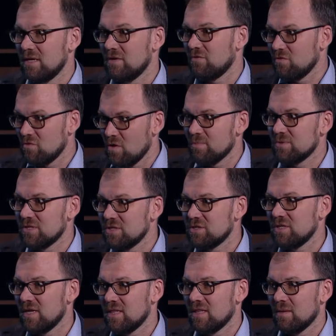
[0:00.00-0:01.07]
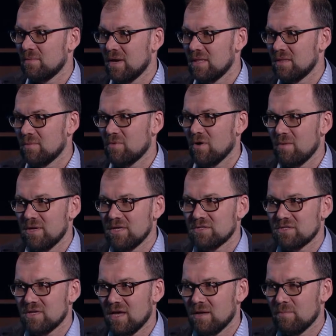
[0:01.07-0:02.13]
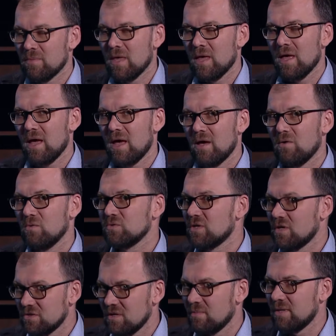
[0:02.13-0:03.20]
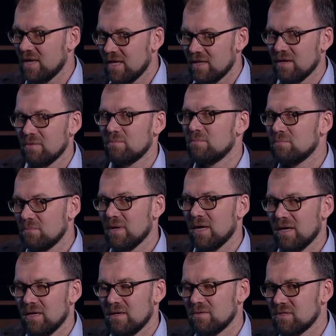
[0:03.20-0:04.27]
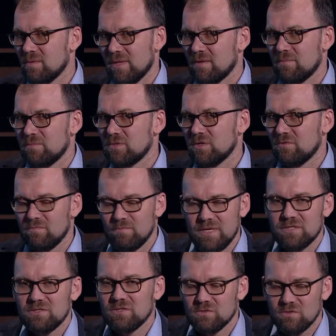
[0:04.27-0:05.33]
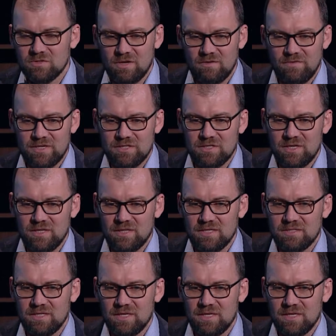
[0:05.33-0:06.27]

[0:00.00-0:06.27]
leader of the opposition and the Prime Minister. Also, some of the sort of ministers also featured in these